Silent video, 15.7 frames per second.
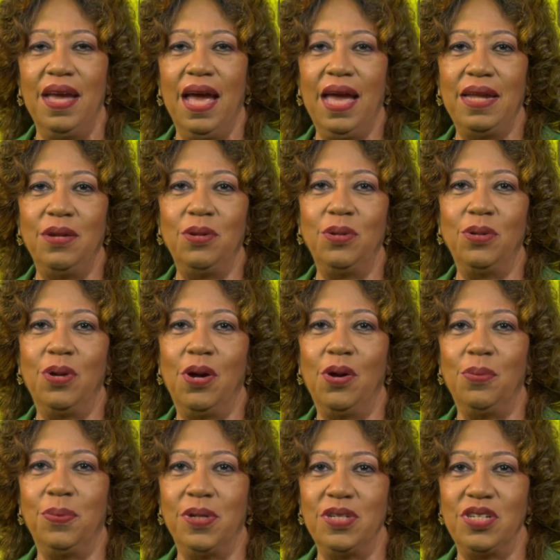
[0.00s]
I know
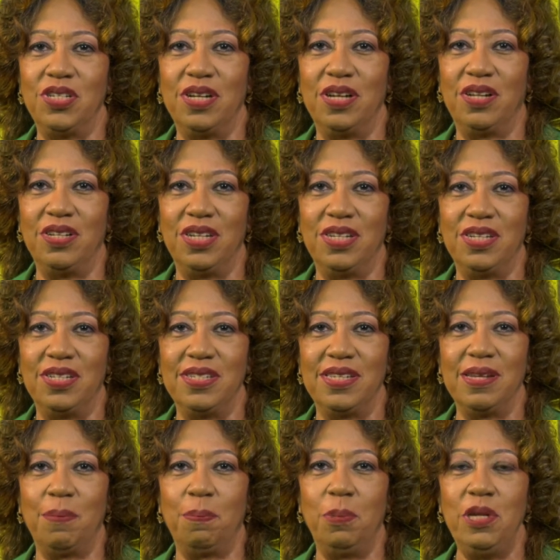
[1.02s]
how much Londoners
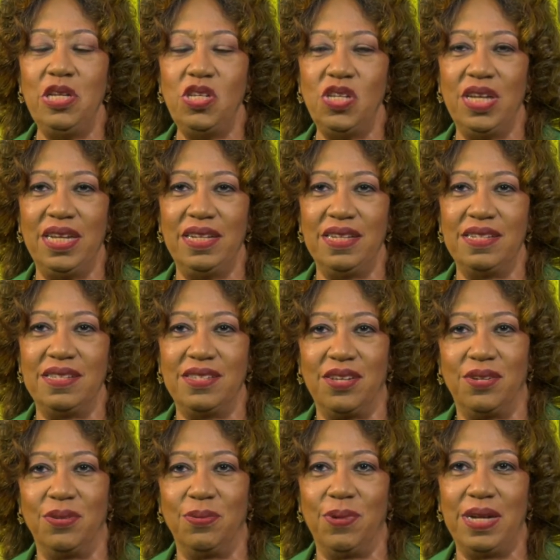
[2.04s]
appreciate the
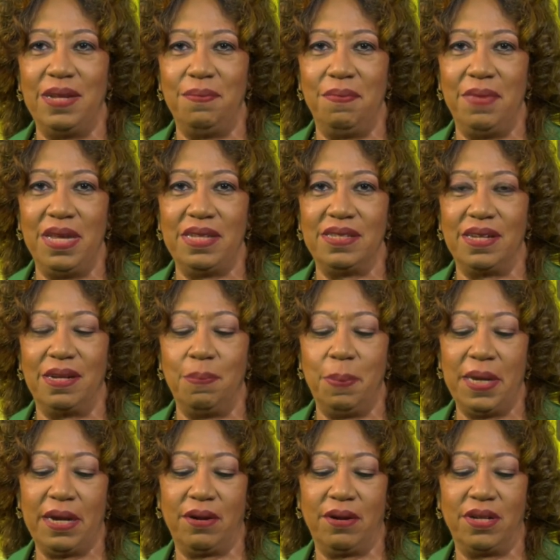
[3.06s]
sun when it makes an
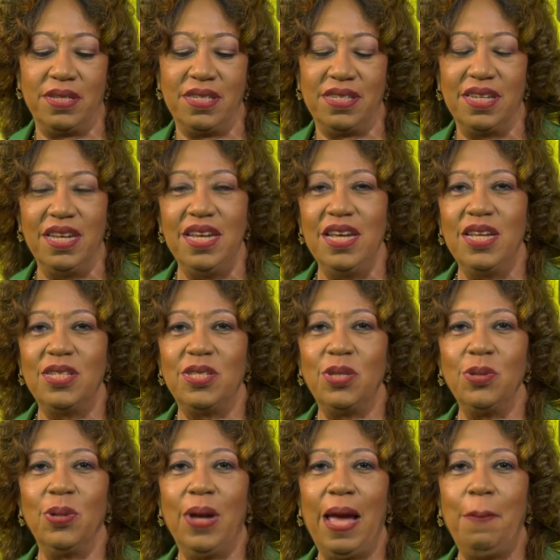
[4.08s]
appearance.
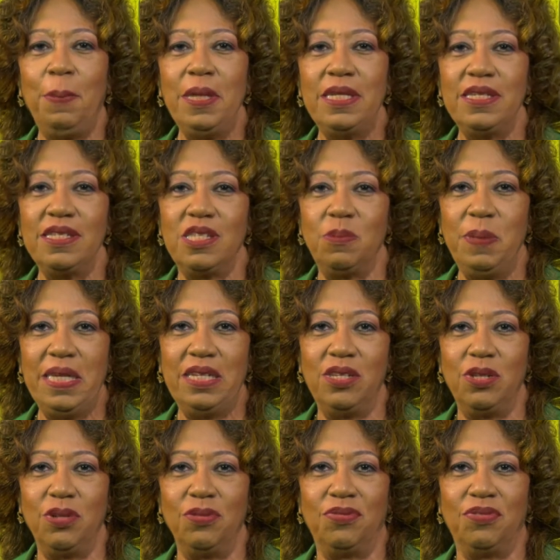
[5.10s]
So happy to speak
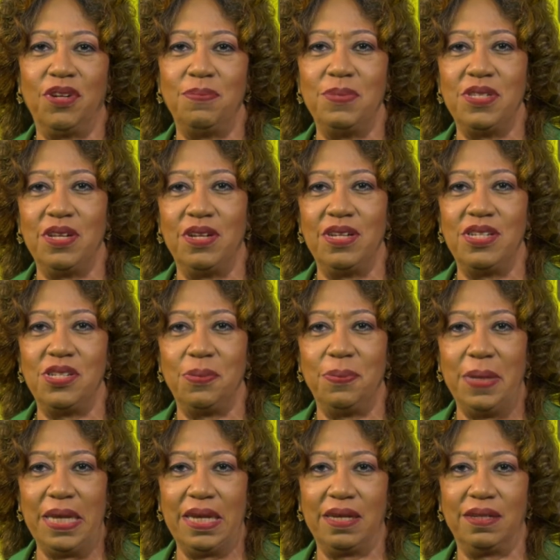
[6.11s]
to you from sunny
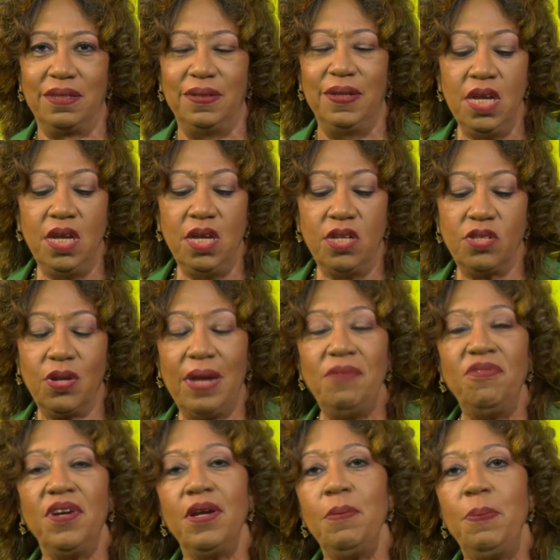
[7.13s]
Jamaica. So
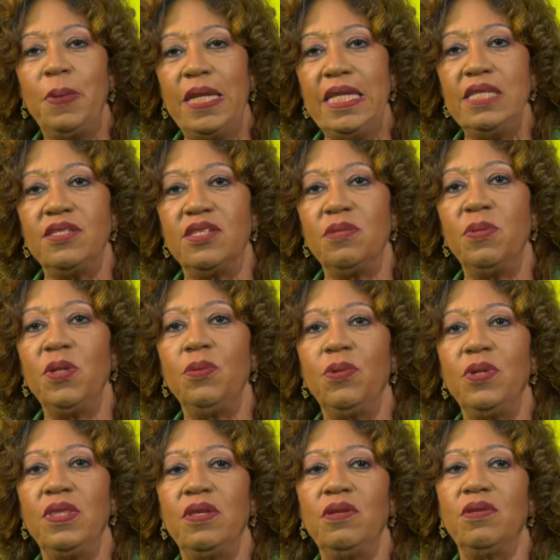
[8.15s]
I'm very pleased to be
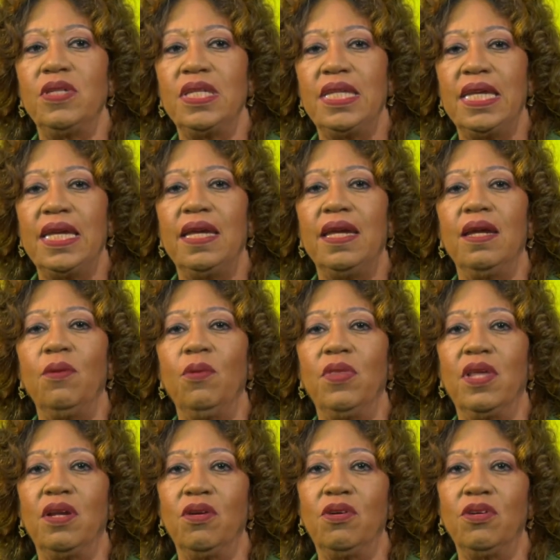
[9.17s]
with you today with
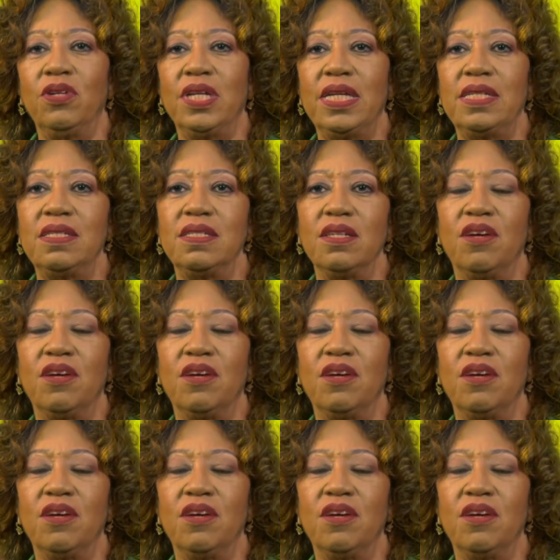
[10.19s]
an audience